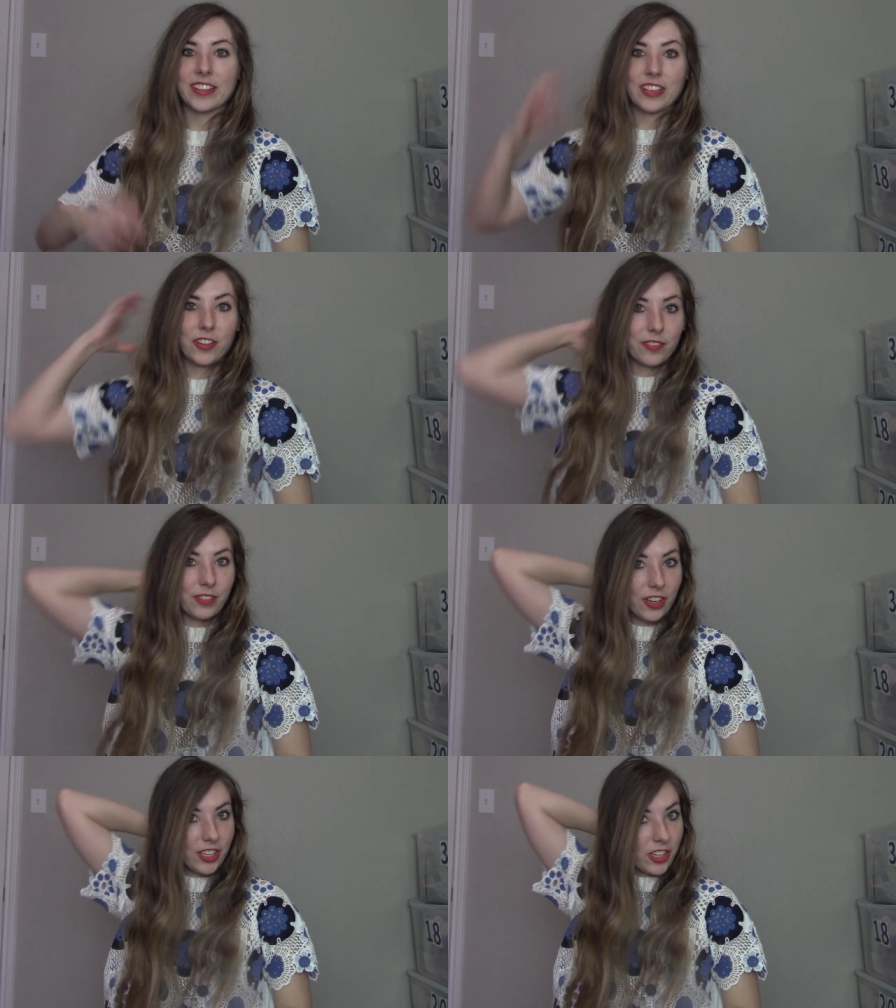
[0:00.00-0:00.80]
They're
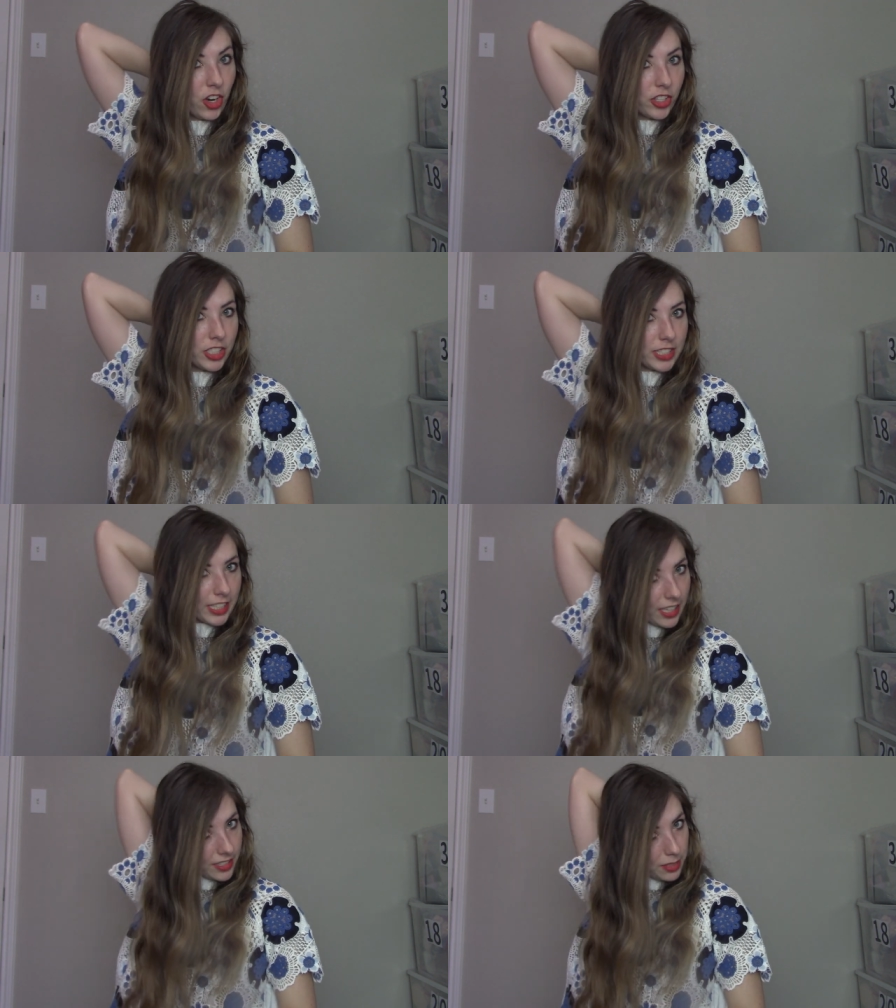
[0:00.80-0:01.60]
very conscious, I
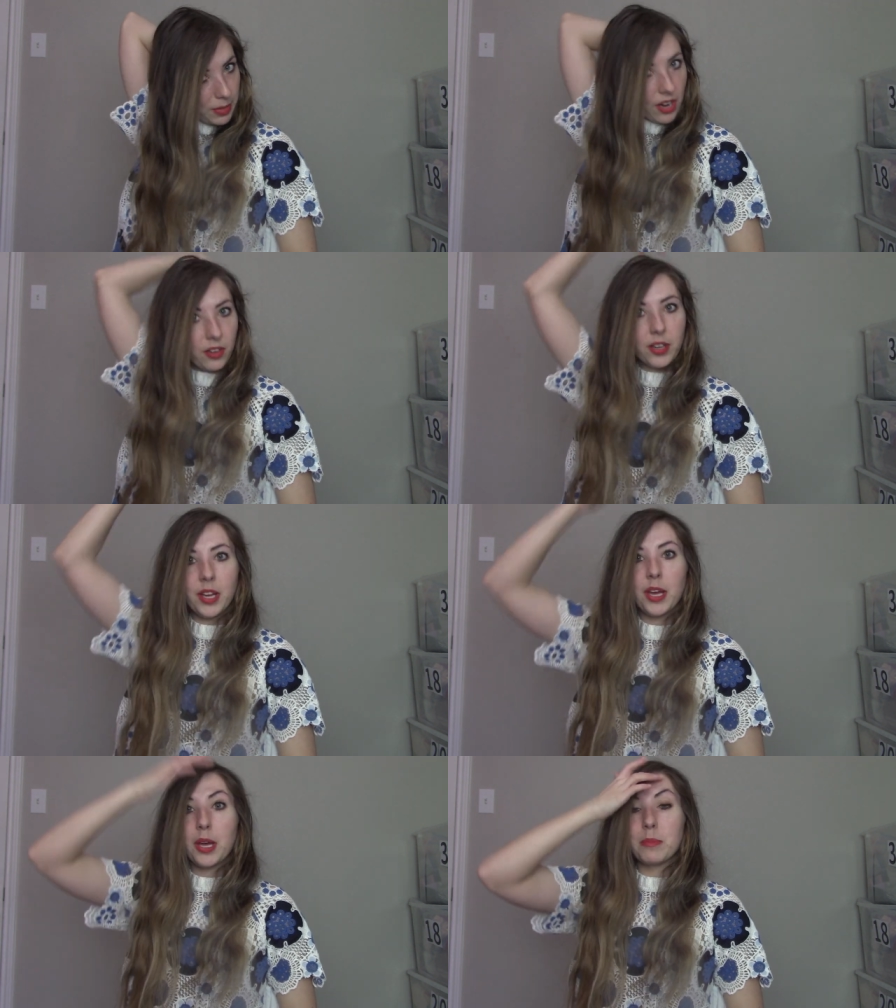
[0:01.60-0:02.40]
guess, about
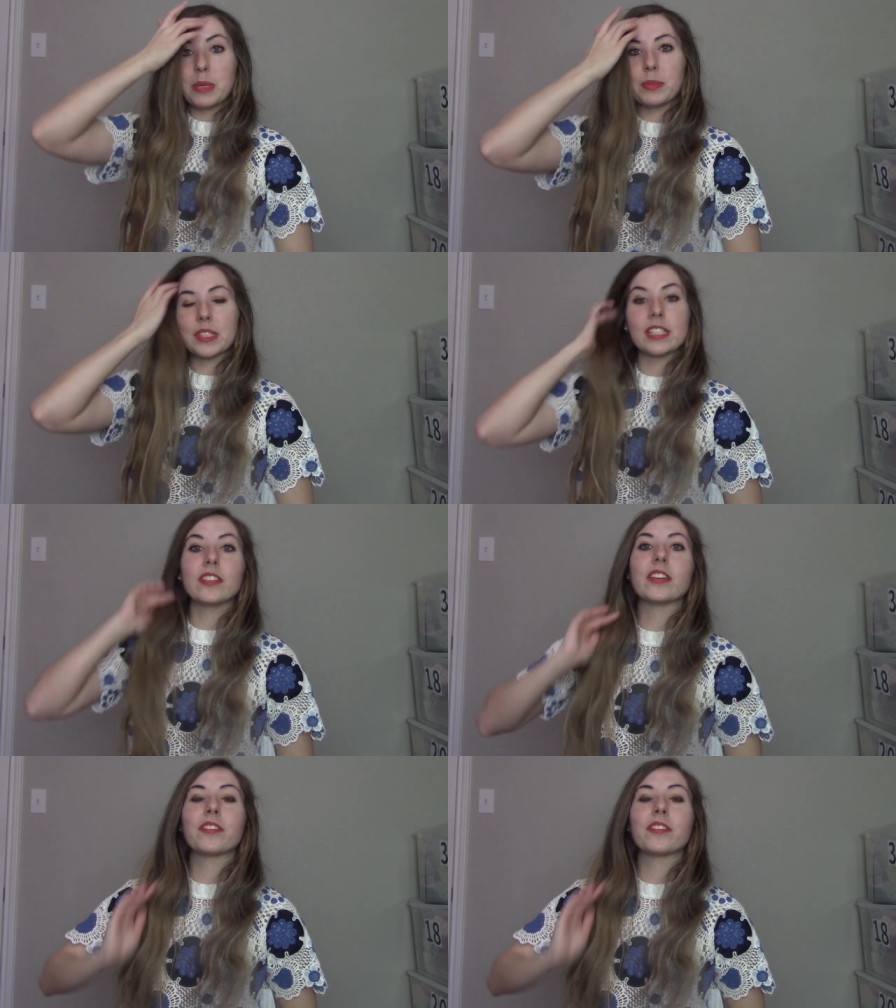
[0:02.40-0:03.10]
people stealing